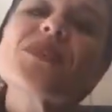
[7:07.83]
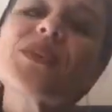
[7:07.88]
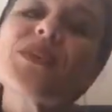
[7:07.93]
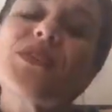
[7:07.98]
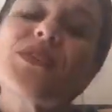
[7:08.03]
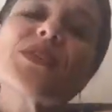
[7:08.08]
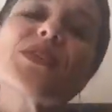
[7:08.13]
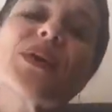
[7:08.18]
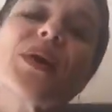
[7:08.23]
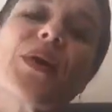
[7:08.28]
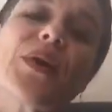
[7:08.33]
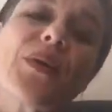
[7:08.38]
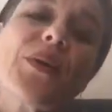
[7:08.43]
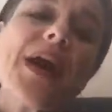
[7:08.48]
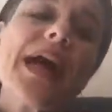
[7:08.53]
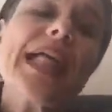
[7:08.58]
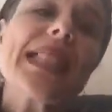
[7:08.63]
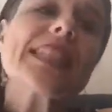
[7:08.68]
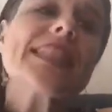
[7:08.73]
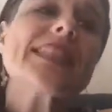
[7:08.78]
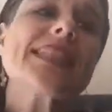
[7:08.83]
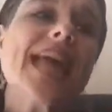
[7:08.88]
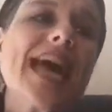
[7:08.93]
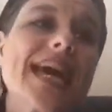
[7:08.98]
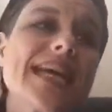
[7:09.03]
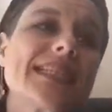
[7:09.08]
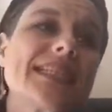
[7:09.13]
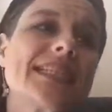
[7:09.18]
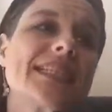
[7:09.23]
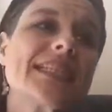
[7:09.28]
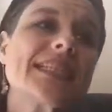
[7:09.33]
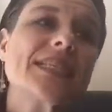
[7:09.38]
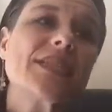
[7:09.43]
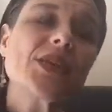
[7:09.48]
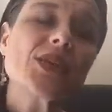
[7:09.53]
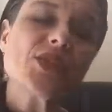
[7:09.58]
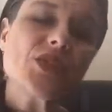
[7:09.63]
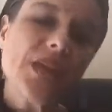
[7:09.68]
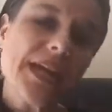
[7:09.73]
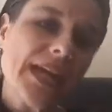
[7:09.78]
So
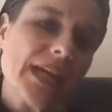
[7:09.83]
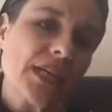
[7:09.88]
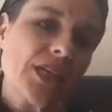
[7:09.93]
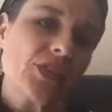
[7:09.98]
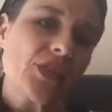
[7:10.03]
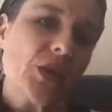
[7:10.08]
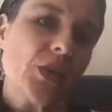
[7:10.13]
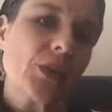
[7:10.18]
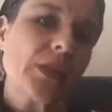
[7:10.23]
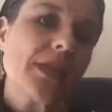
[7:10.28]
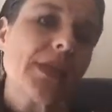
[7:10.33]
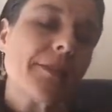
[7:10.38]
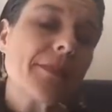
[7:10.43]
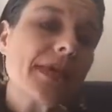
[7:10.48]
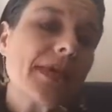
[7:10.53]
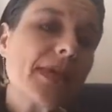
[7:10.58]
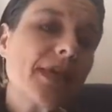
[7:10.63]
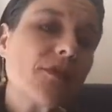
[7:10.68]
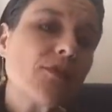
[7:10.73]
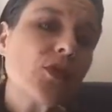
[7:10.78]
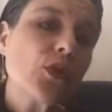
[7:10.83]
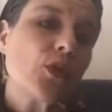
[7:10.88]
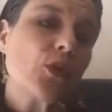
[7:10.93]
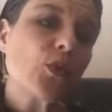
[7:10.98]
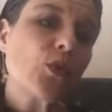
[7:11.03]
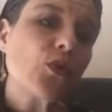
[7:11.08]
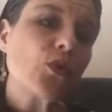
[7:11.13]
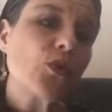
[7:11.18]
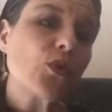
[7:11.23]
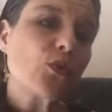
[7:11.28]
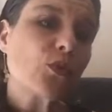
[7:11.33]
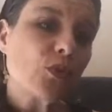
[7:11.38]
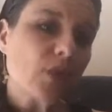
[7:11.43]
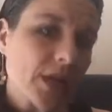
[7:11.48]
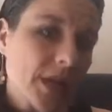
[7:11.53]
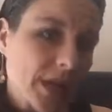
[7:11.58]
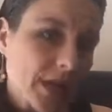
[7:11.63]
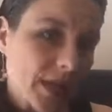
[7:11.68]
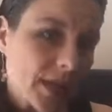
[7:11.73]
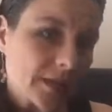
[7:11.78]
there's an anecdote. Let me give you
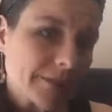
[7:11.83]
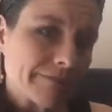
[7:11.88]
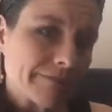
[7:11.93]
3